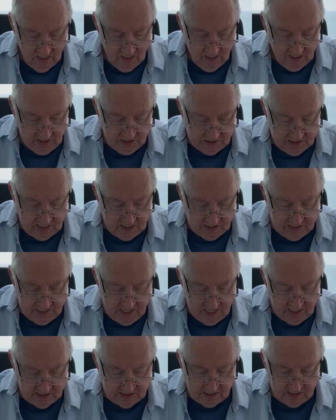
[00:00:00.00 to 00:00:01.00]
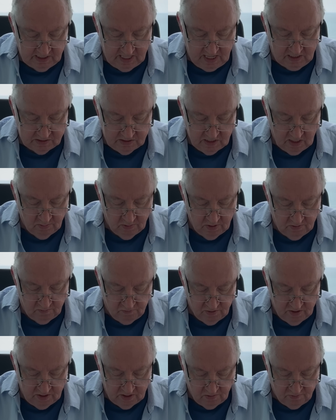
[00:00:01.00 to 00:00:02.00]
he says, designate someone,
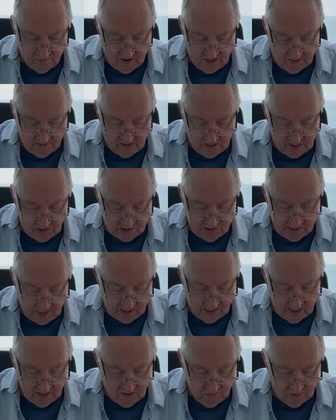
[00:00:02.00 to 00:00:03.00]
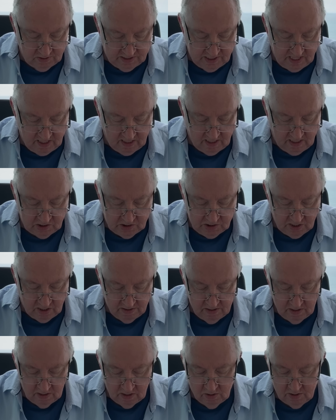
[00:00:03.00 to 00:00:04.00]
friend or family, to check in with daily. Share
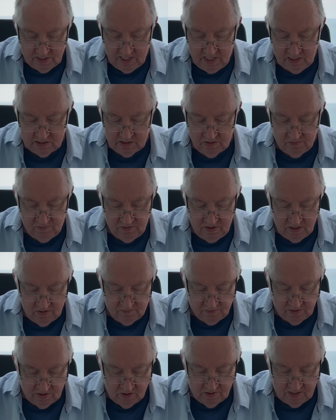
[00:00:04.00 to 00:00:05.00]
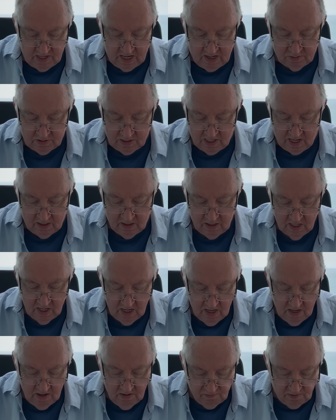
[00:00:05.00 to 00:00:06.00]
your location via phone apps like
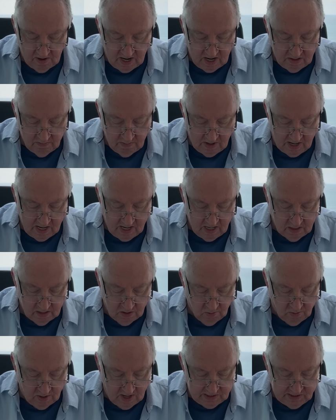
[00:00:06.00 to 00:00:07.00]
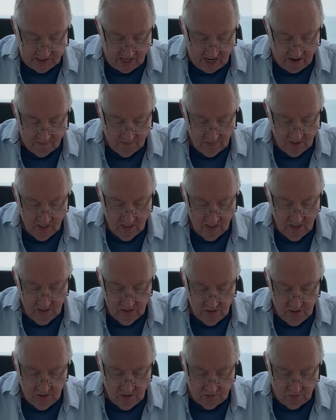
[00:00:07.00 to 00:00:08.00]
Find My or WhatsApp.
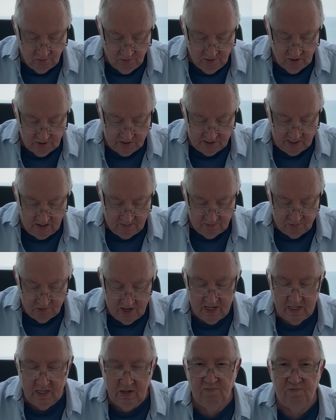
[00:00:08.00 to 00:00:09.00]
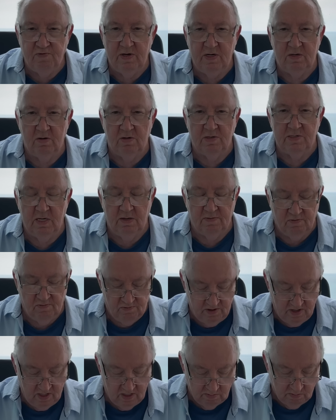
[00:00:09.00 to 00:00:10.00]
Use real-time tracking features if
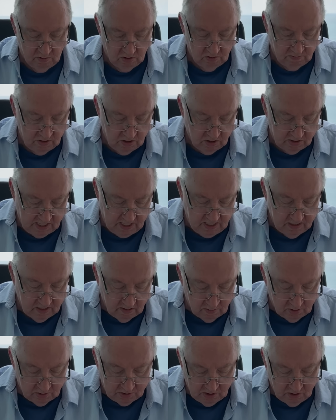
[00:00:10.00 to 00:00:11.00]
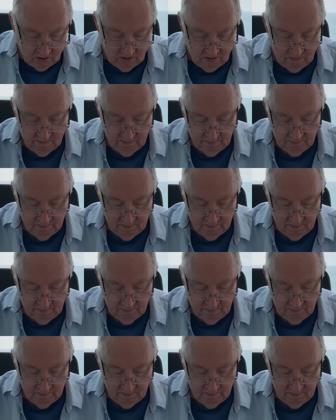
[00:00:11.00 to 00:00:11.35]
available. Okay, number 2,